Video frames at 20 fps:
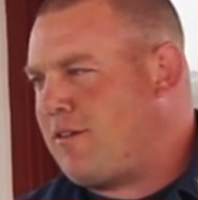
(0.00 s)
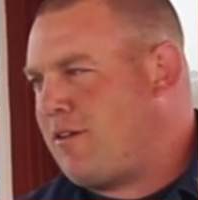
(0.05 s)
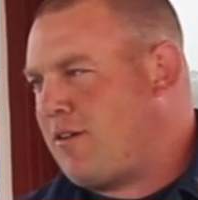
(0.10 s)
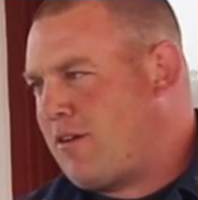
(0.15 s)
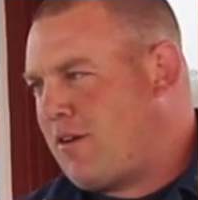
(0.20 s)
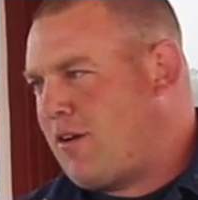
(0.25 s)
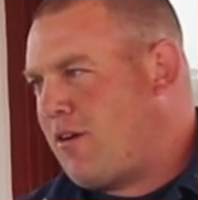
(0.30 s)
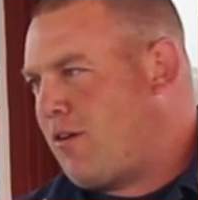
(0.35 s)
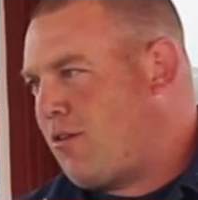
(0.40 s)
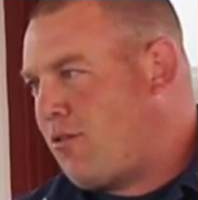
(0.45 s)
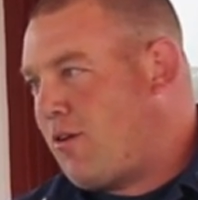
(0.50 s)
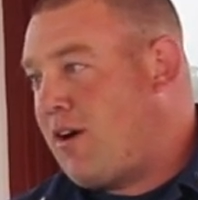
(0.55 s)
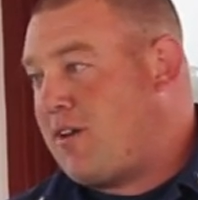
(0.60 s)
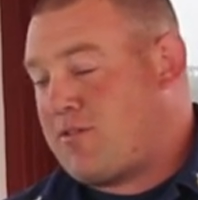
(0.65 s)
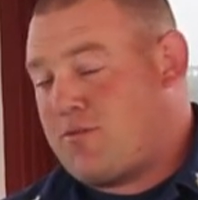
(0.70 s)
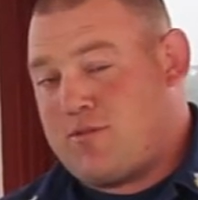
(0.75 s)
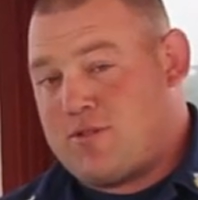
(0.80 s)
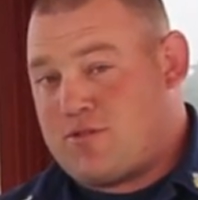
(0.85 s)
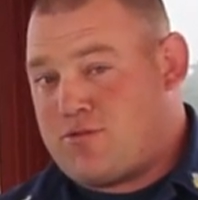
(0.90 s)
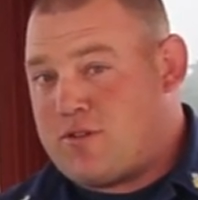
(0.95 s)
and
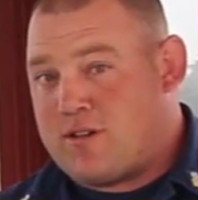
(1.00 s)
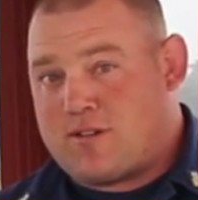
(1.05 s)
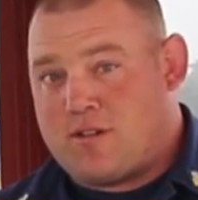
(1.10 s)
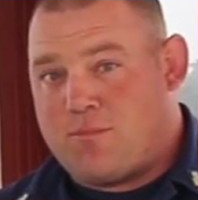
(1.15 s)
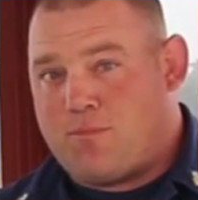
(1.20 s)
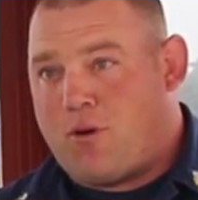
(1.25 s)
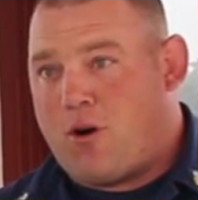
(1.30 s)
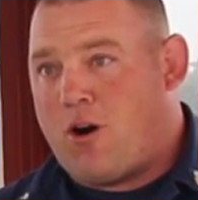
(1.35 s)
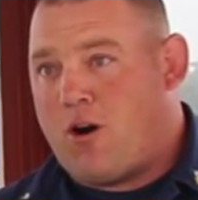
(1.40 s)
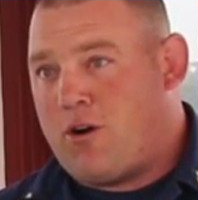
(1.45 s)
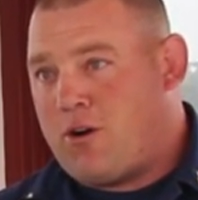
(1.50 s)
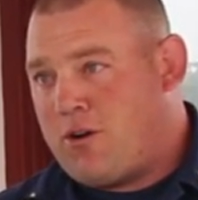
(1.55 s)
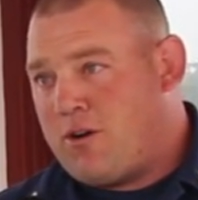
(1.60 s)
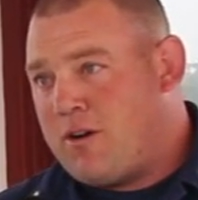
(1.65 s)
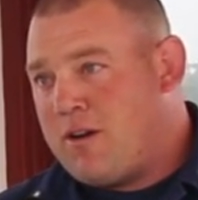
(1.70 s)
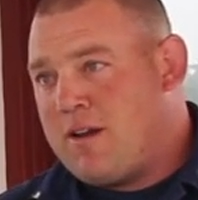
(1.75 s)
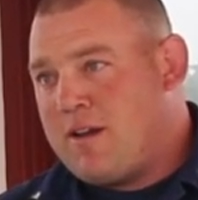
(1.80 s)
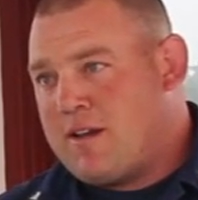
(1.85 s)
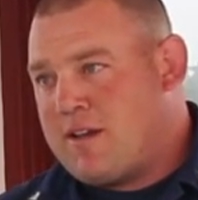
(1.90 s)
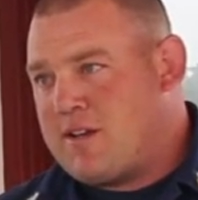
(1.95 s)
cross a restricted bar or
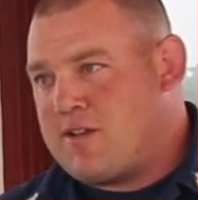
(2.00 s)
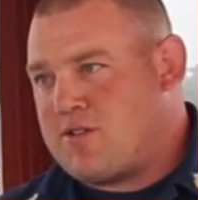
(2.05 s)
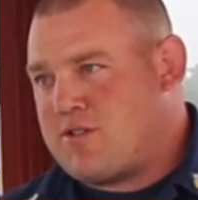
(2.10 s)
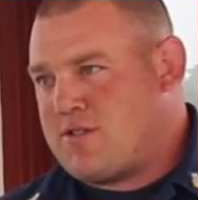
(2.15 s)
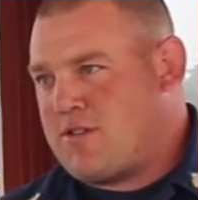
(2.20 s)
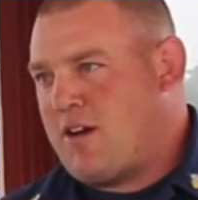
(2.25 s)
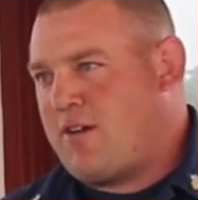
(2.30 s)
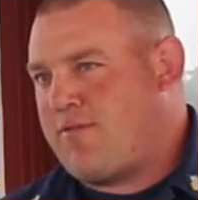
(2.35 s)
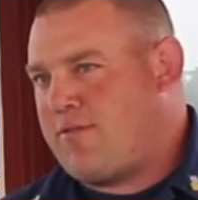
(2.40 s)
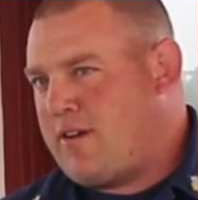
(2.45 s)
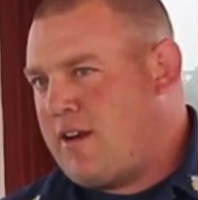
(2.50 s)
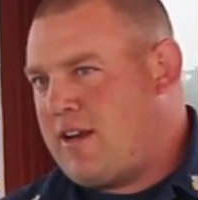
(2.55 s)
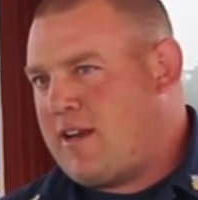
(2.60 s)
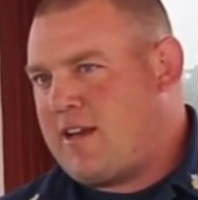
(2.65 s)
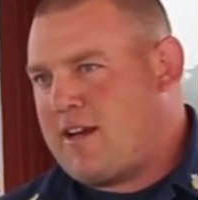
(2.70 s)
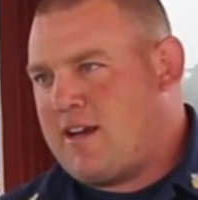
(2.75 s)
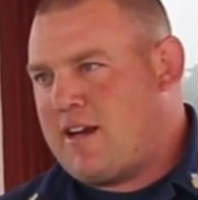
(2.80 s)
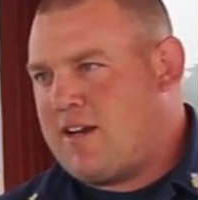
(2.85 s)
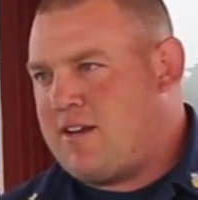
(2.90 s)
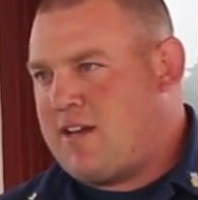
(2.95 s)
get yourself in
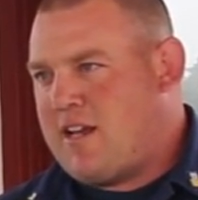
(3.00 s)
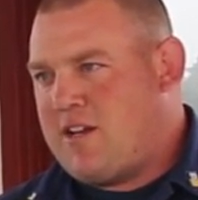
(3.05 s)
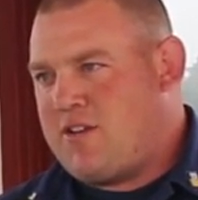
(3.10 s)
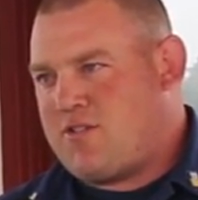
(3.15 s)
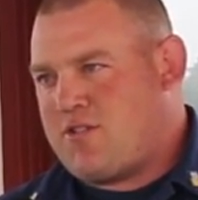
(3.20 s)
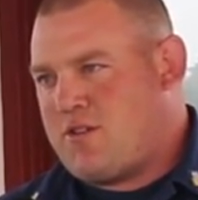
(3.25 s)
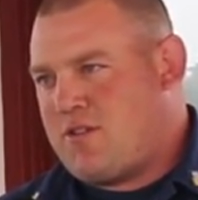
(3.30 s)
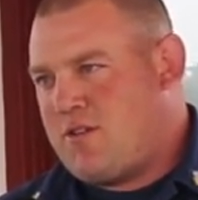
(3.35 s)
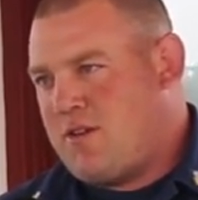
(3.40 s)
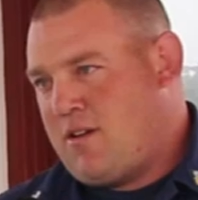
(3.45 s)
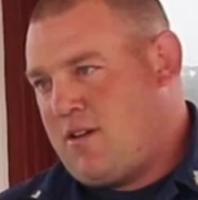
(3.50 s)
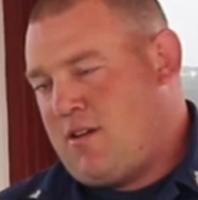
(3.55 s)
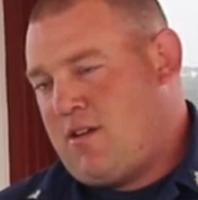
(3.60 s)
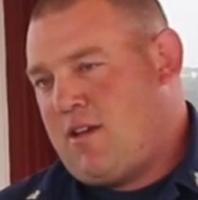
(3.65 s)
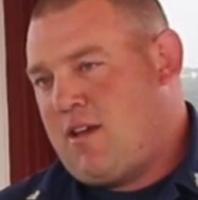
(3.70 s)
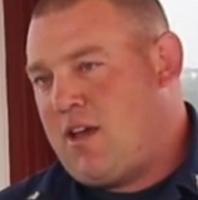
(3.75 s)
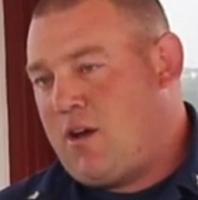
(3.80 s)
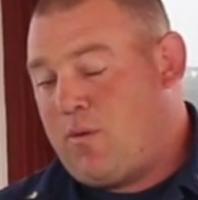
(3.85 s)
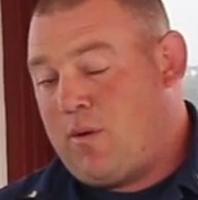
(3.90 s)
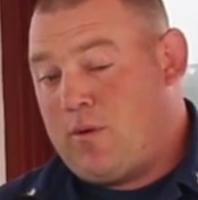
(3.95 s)
any kind of danger.
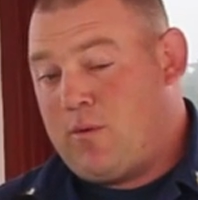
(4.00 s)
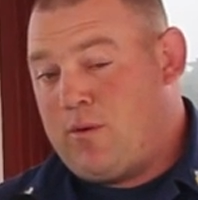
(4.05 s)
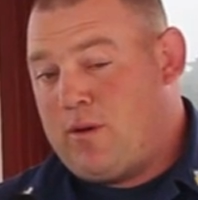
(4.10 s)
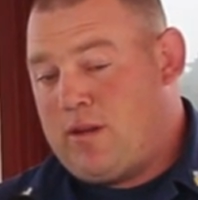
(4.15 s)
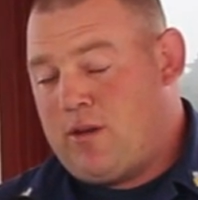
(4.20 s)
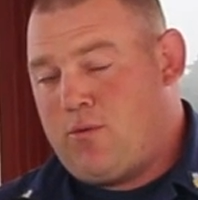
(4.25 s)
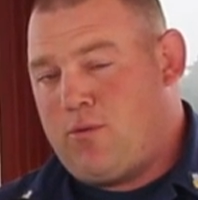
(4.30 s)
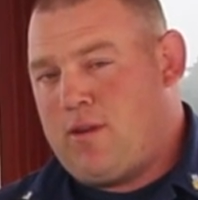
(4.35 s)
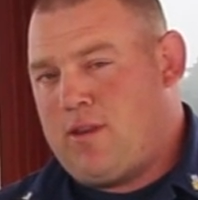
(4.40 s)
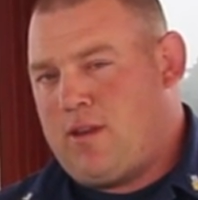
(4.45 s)
Right. And we really,